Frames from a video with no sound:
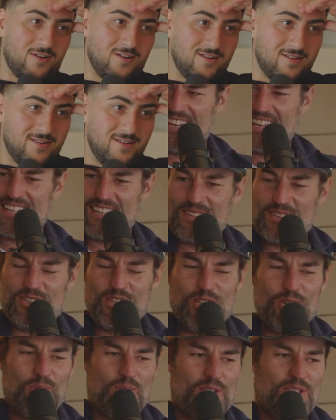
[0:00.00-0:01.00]
Yeah. Do
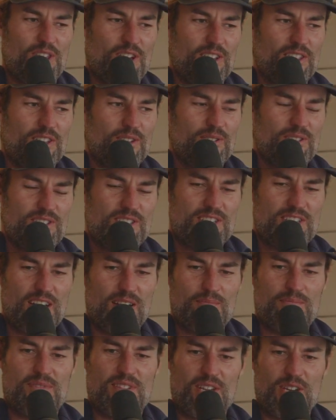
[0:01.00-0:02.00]
you know what though? There is
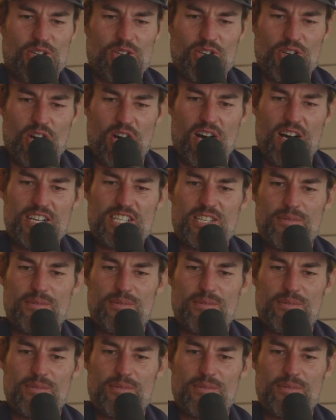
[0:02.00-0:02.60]
something nice